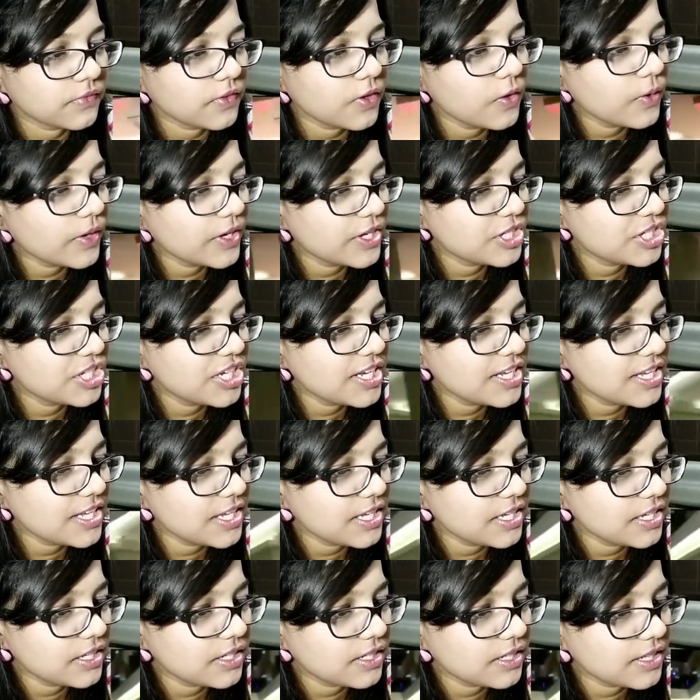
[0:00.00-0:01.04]

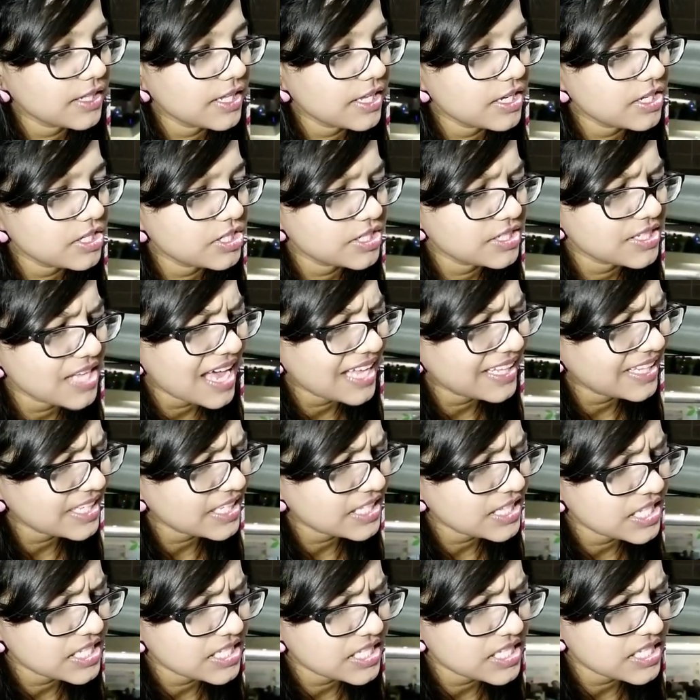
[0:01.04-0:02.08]
Okay, there she. I
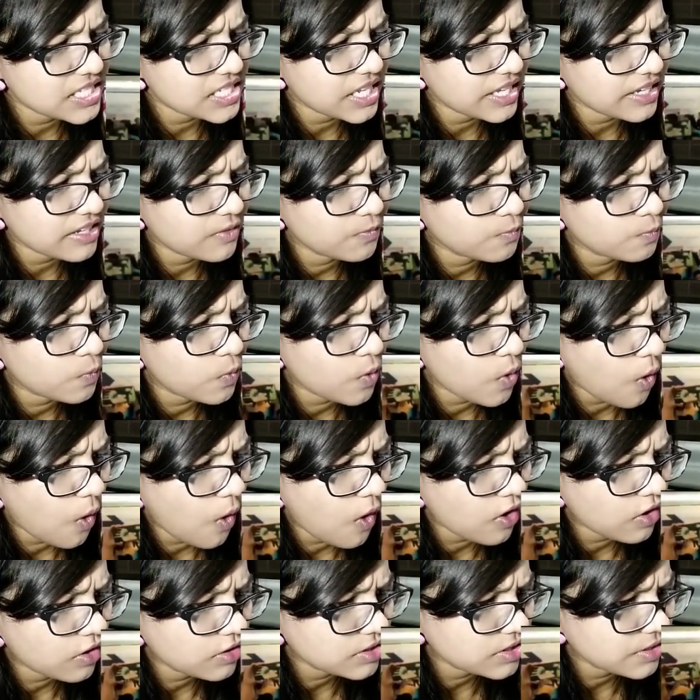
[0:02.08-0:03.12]
think this is like a
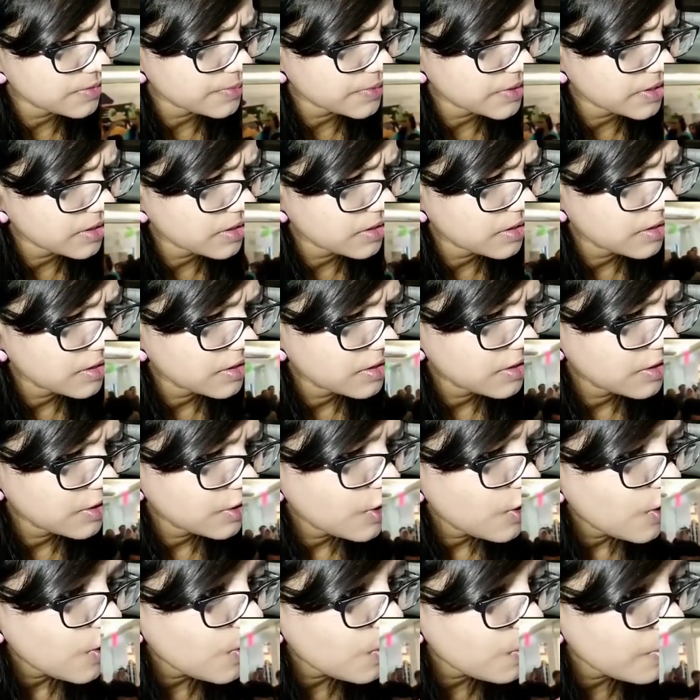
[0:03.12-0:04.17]
block or something.
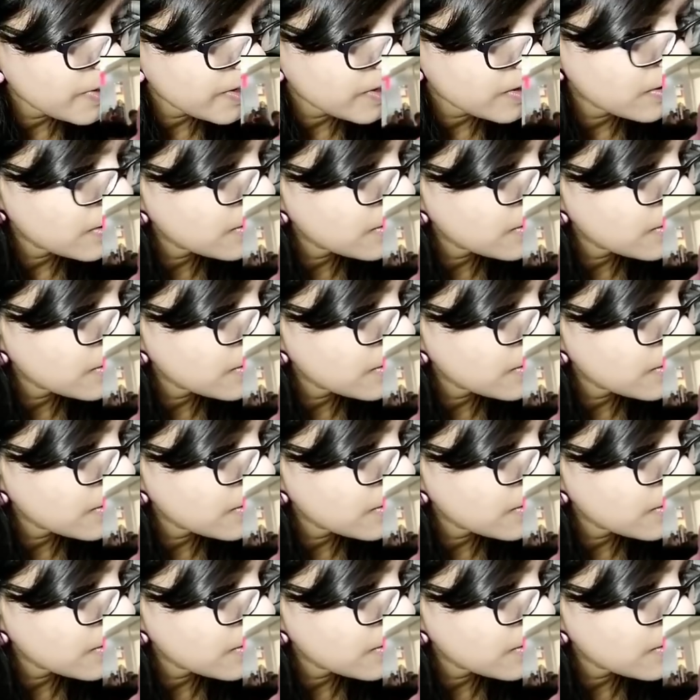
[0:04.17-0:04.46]
Oh my